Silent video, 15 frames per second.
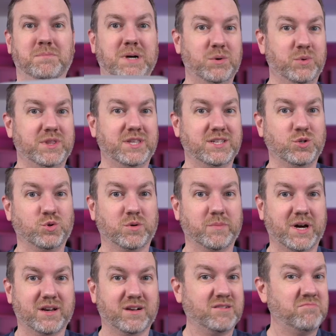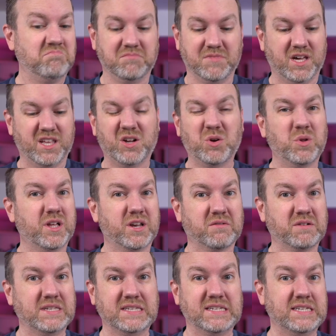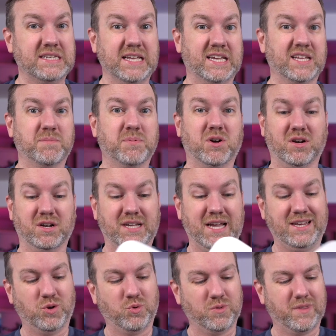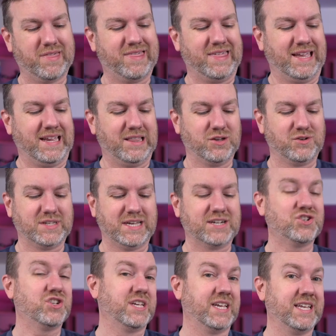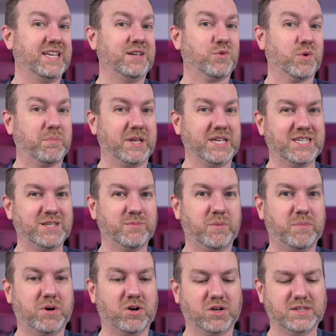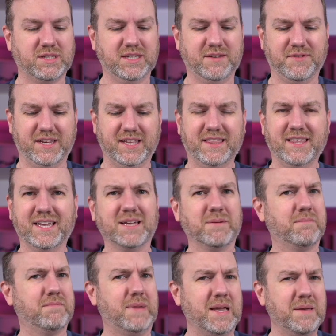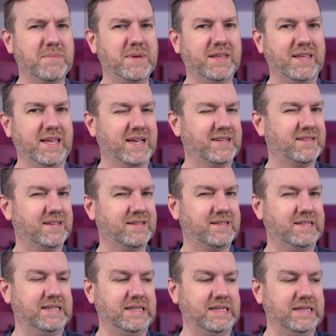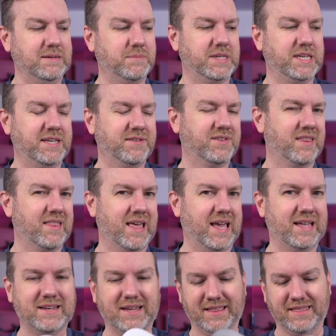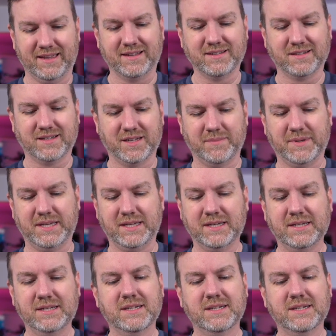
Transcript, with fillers: But with this newer model, not a whole lot of reason to take it apart. I don't think there's actually any replaceable parts. If anything, it might be the S S D, but even that I think is gonna be